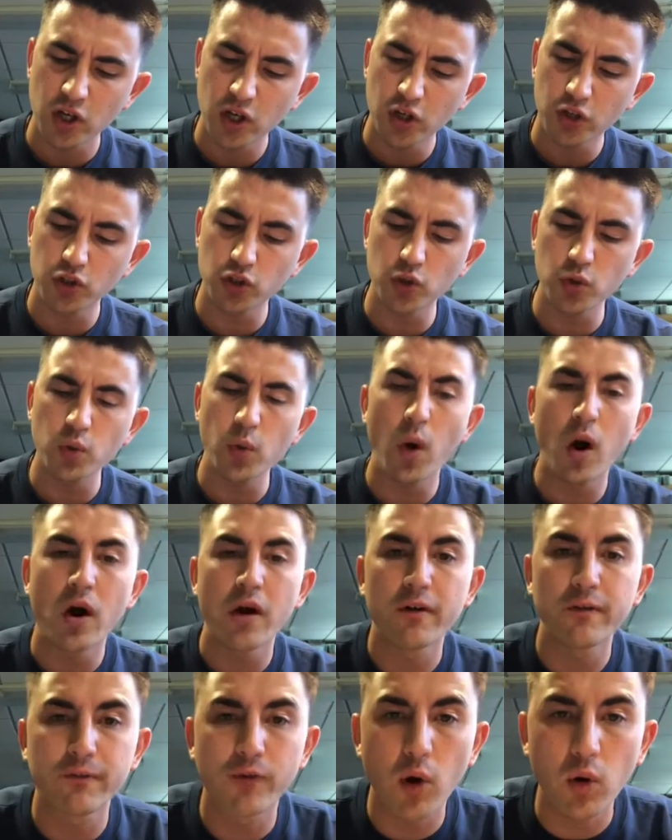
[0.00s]
you
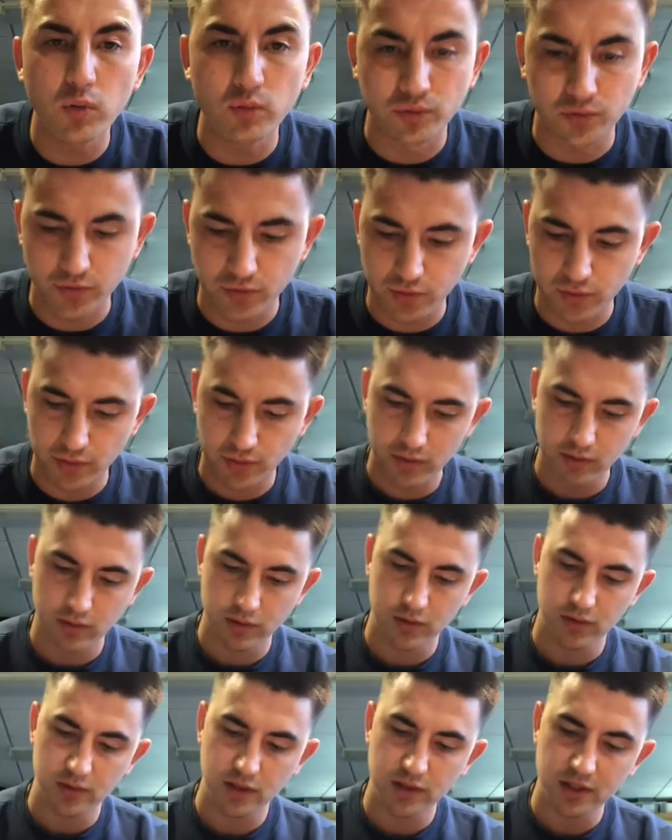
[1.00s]
want,
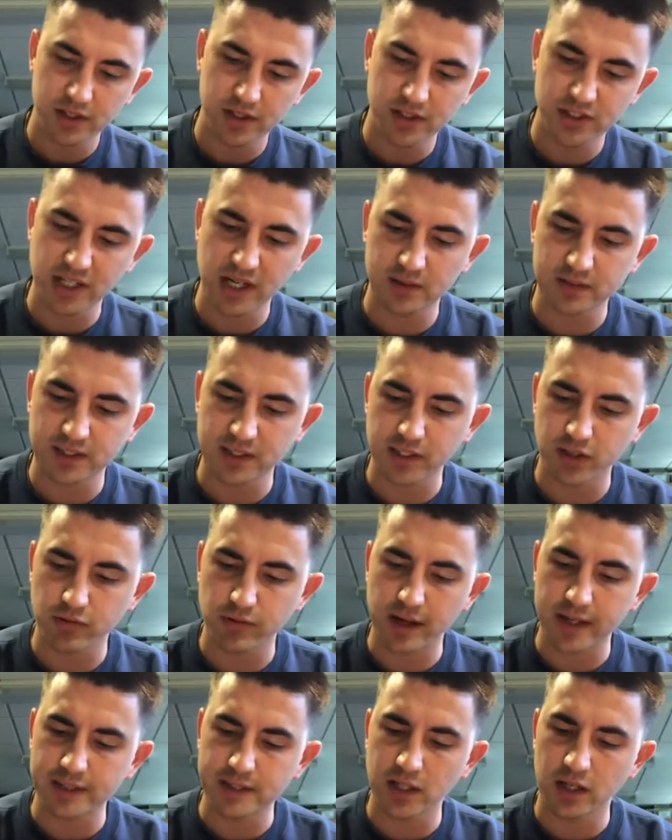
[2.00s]
shouted the
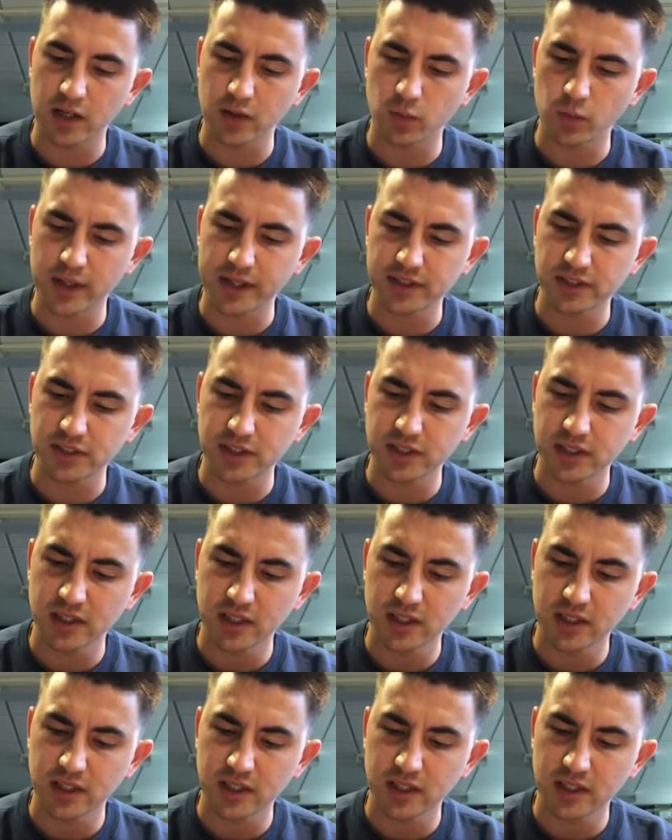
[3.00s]
Grand High Witch,